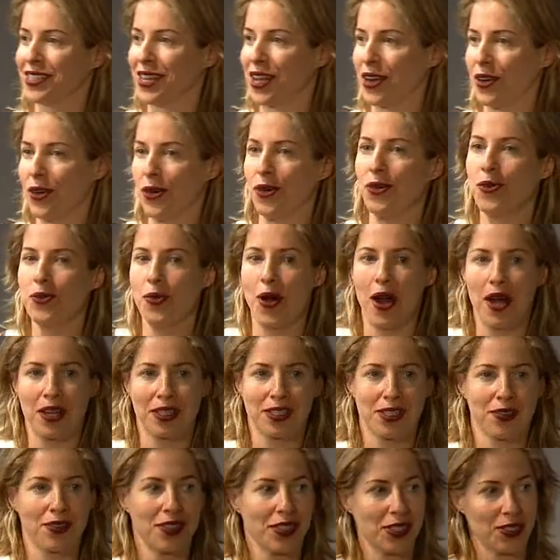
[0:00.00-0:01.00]
got a whole
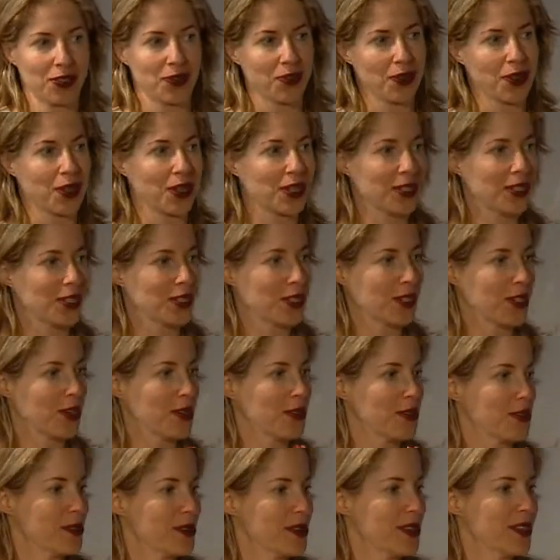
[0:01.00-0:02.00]
box of his footage, so
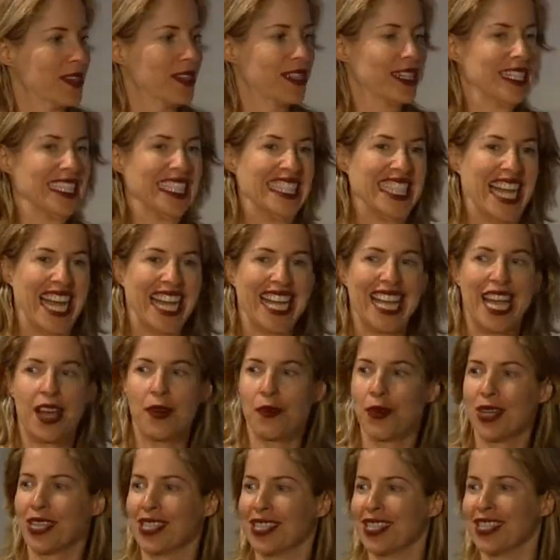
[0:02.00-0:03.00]
can't
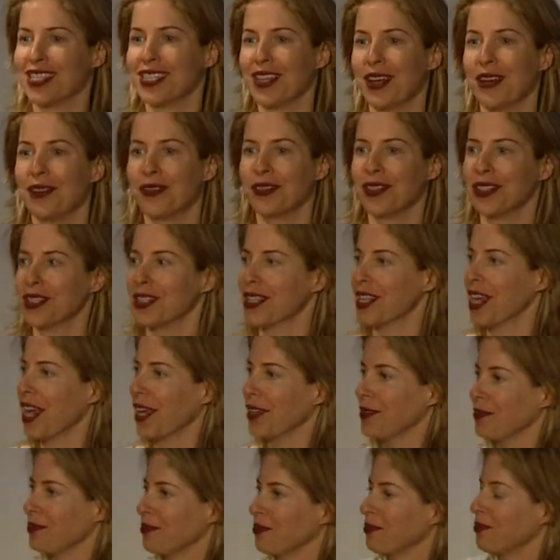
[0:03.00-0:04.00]
wait to delve into that.
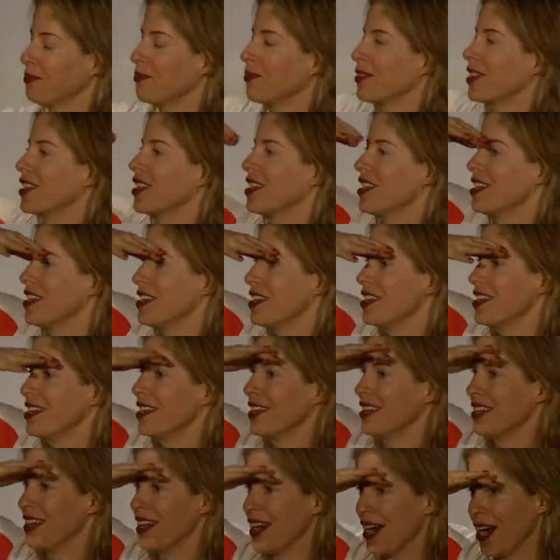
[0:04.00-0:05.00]

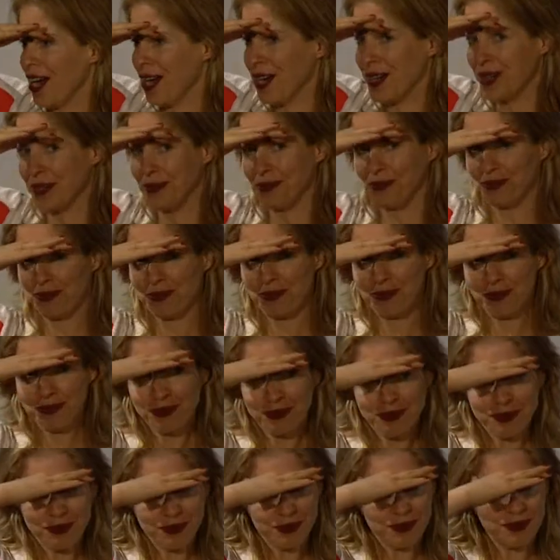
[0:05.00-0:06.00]
Um,
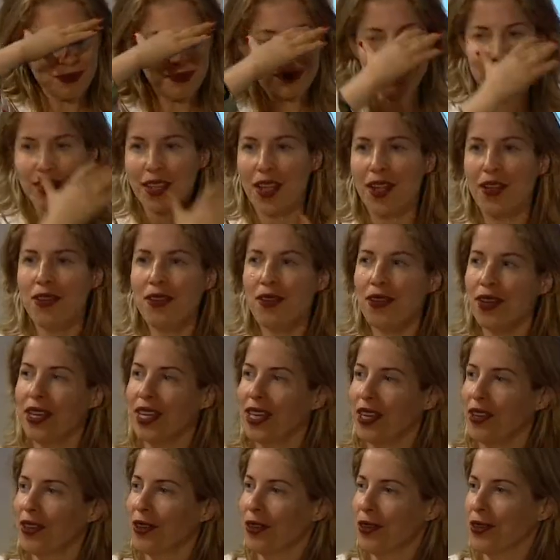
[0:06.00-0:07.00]
Are there any
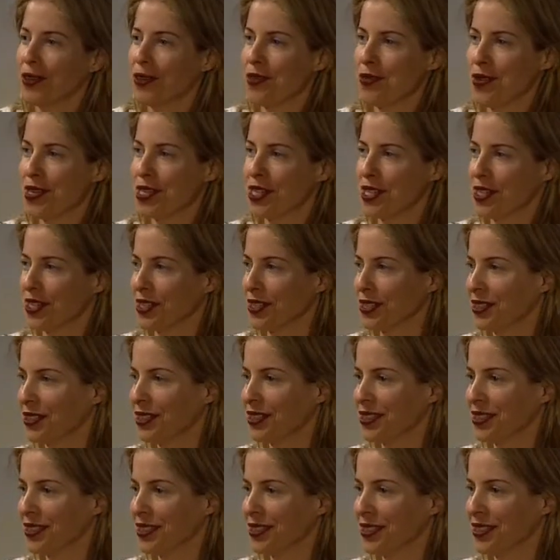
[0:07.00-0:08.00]
other
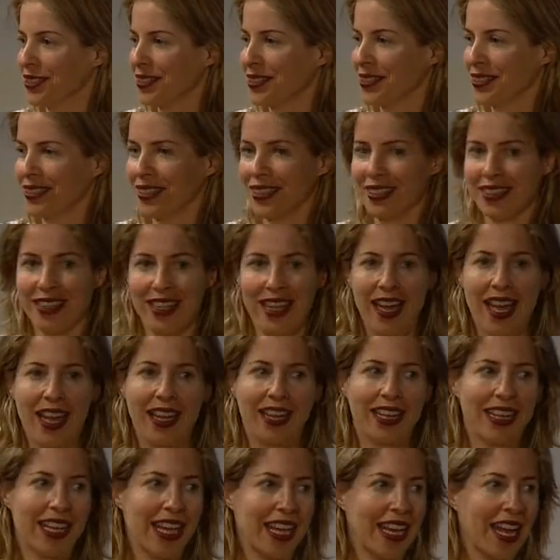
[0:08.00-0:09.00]
questions? And
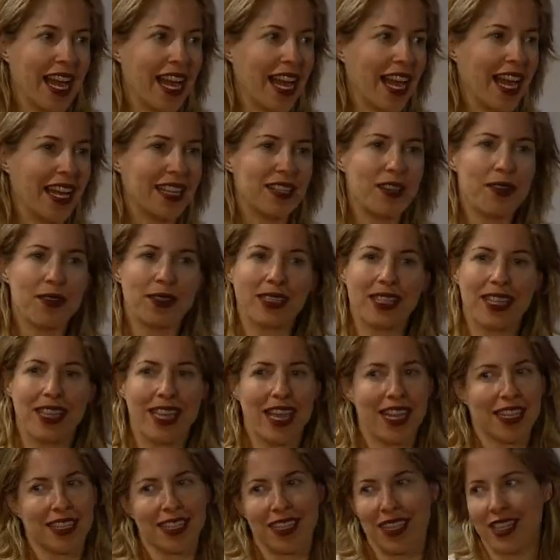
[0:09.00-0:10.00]
again, I, I know it's at the
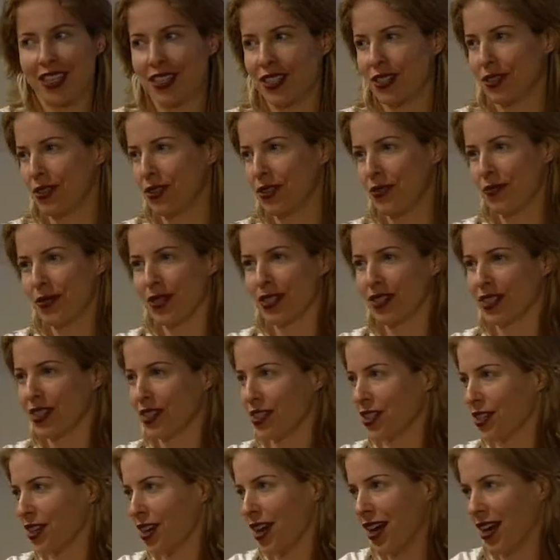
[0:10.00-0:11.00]
end of the day, too. You've been such
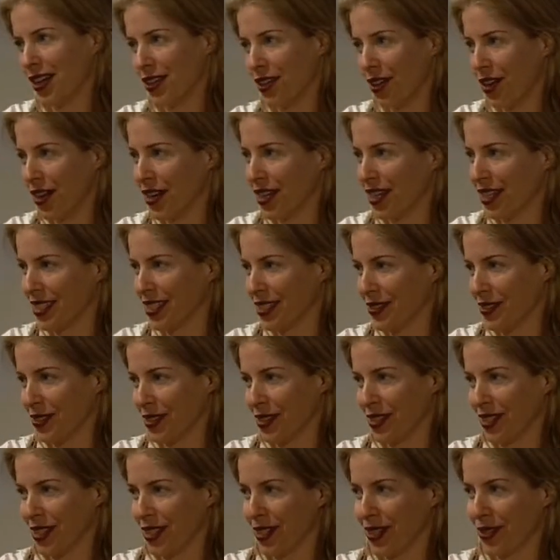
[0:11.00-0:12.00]
a kind audience for
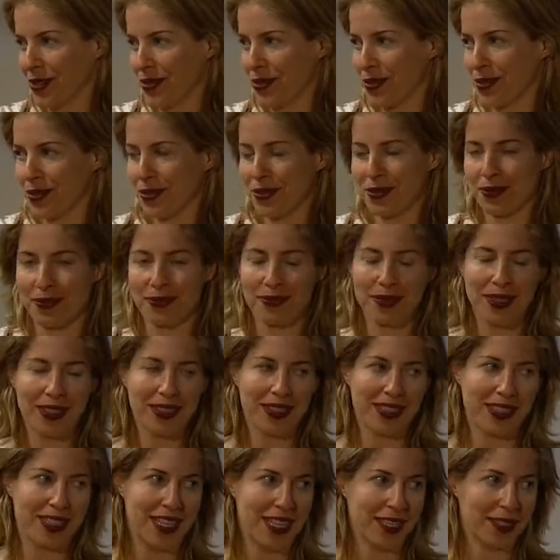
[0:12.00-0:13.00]
sitting through
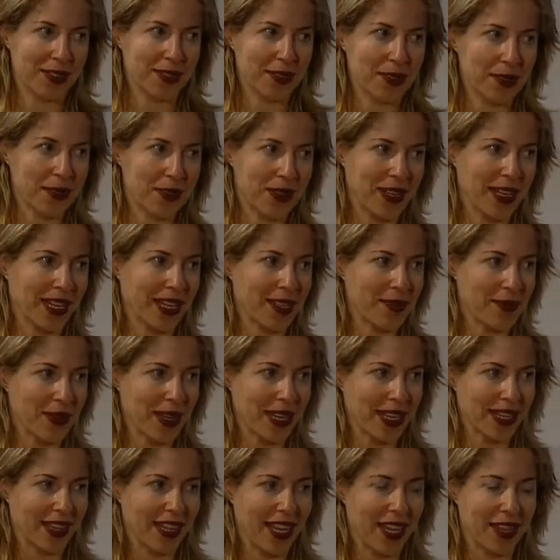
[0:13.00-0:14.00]
the technical thing and being
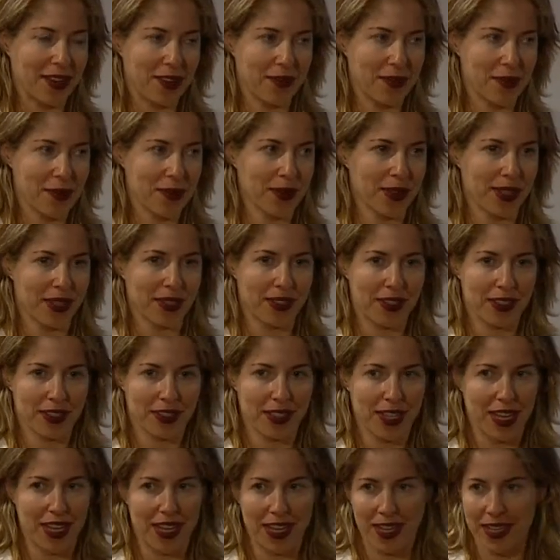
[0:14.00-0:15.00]
at the end of a really long
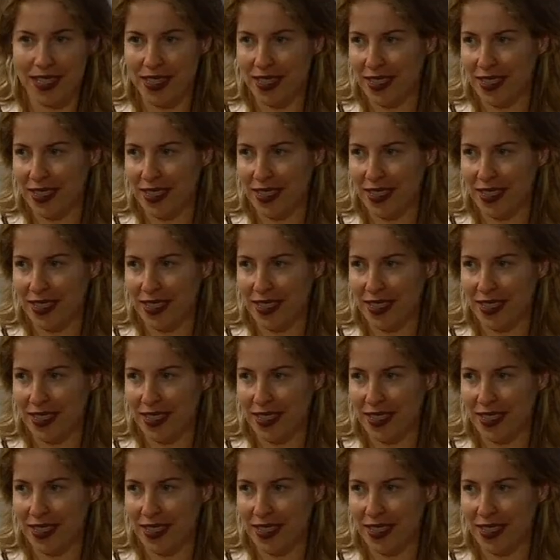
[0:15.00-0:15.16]
day.